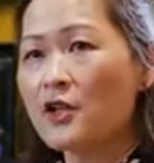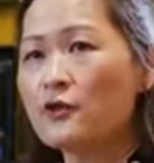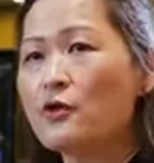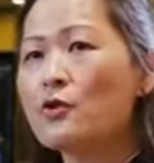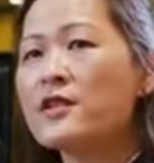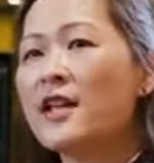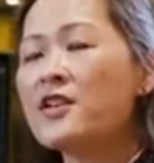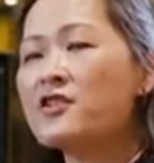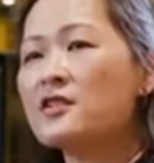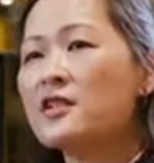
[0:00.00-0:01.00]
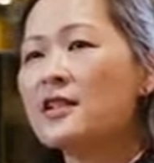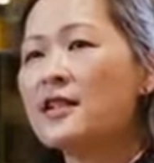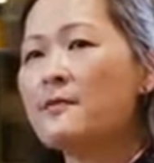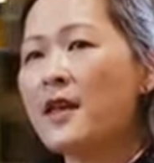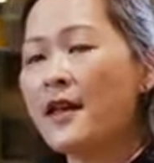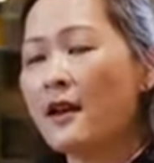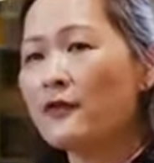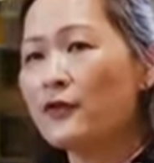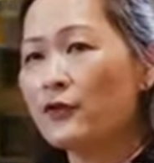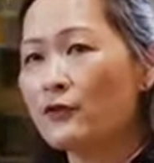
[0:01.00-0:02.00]
You occasionally may
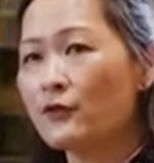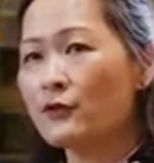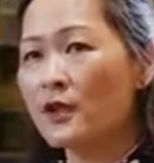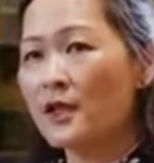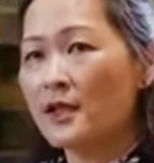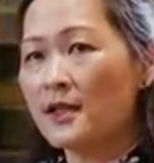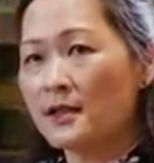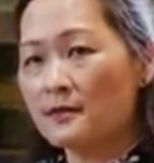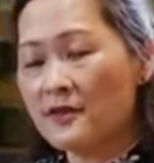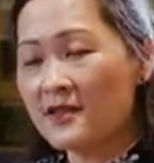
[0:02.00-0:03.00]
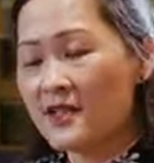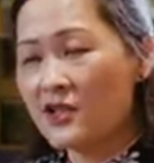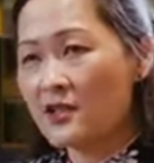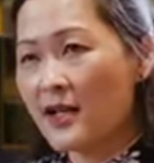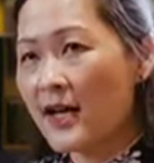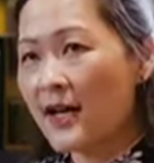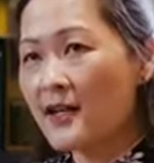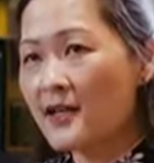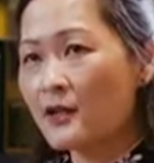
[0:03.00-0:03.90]
have to stitch the eye.